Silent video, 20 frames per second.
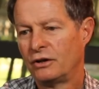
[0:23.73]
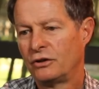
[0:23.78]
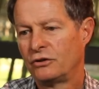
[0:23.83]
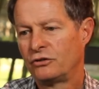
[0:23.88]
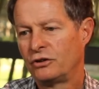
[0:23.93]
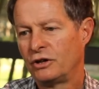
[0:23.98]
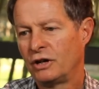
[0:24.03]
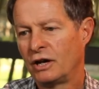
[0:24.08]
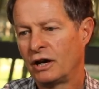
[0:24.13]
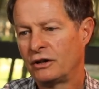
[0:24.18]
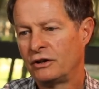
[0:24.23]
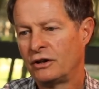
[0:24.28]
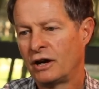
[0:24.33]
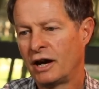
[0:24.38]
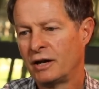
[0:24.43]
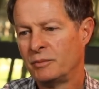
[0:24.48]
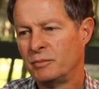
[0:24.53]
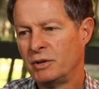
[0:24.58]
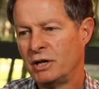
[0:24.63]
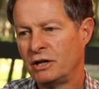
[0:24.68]
she had
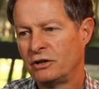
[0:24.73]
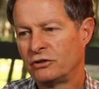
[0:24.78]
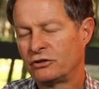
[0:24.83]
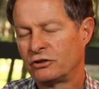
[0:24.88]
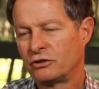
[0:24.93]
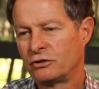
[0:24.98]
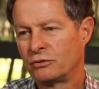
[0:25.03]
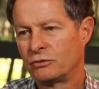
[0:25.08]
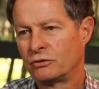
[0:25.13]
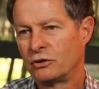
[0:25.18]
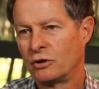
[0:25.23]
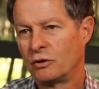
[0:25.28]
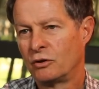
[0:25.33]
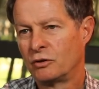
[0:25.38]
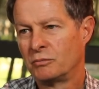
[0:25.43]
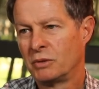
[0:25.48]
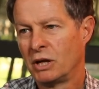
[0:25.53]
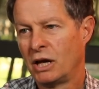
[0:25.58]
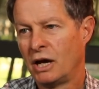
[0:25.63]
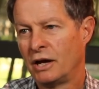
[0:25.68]
diabetes and she was
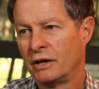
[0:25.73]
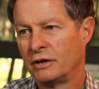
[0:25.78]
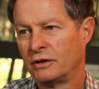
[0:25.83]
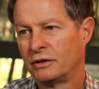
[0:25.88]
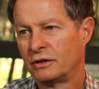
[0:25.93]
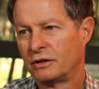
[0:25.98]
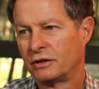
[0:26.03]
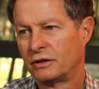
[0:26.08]
going blind.